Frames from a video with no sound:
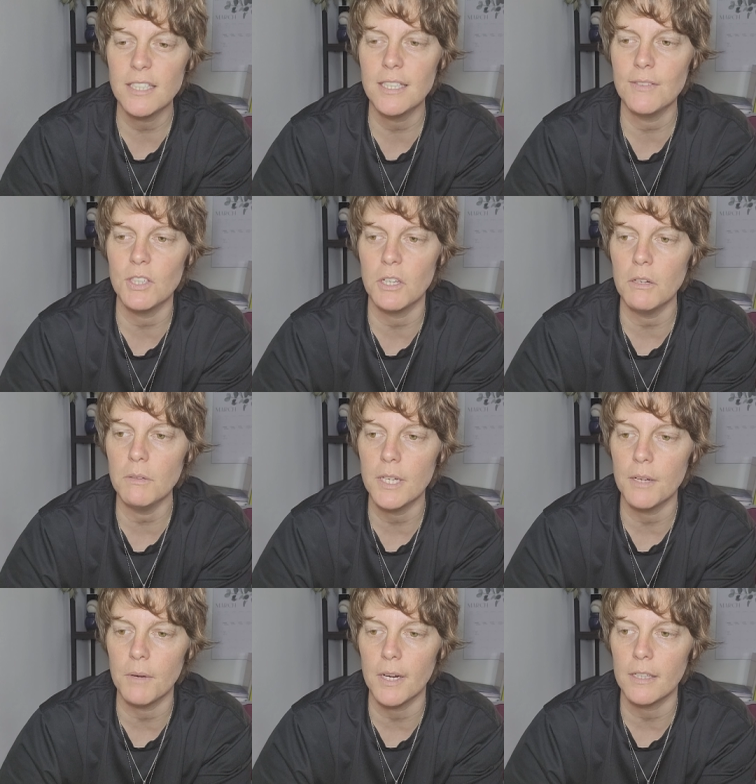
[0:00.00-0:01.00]
even go
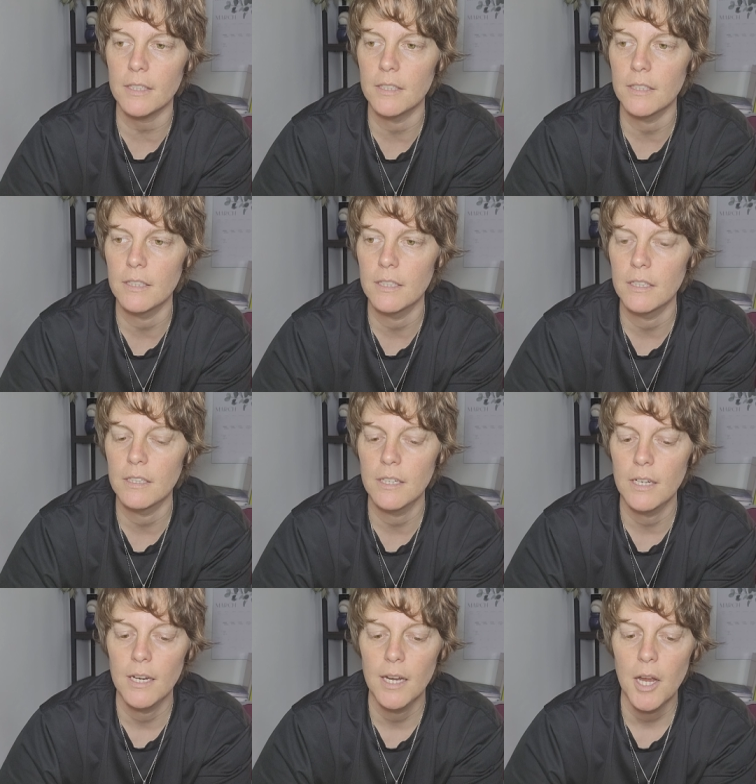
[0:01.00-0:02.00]
anywhere.
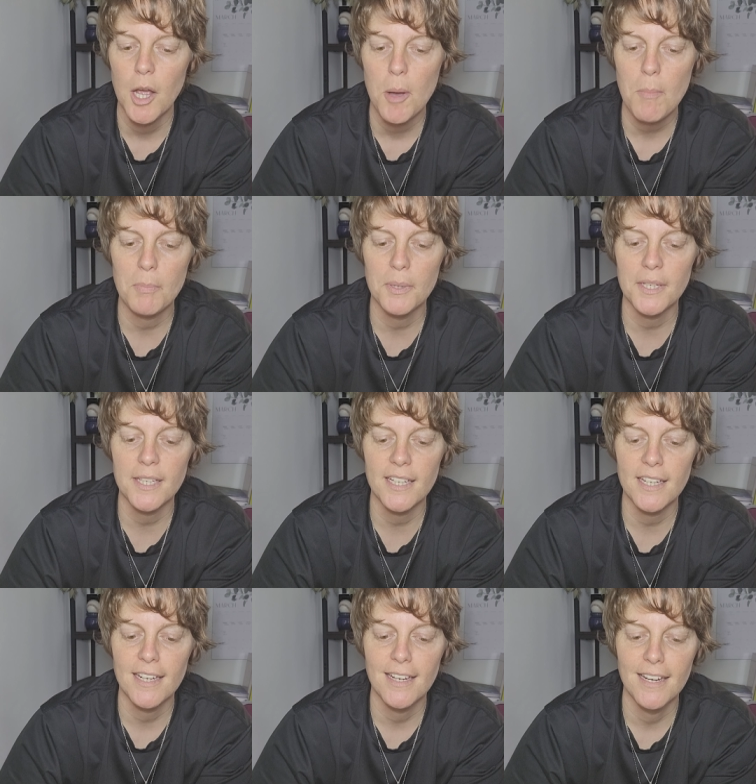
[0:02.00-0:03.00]
But
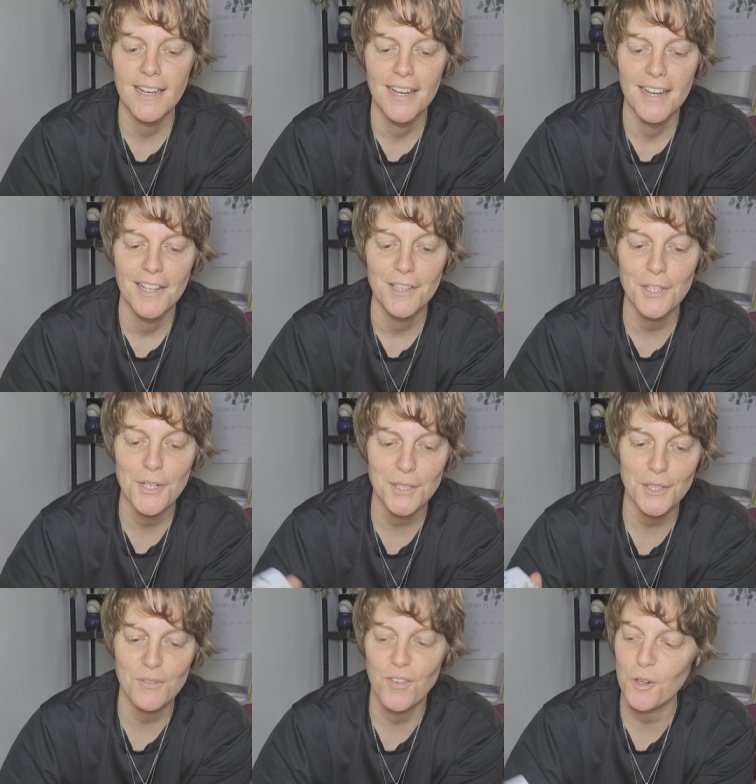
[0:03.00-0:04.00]
then you get
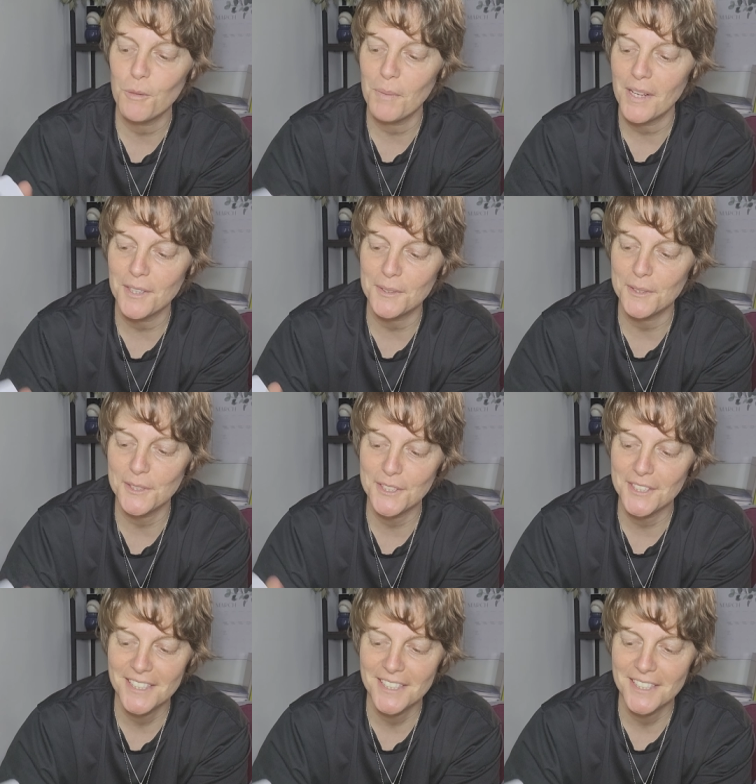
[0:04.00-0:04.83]
this Four of Pentacles.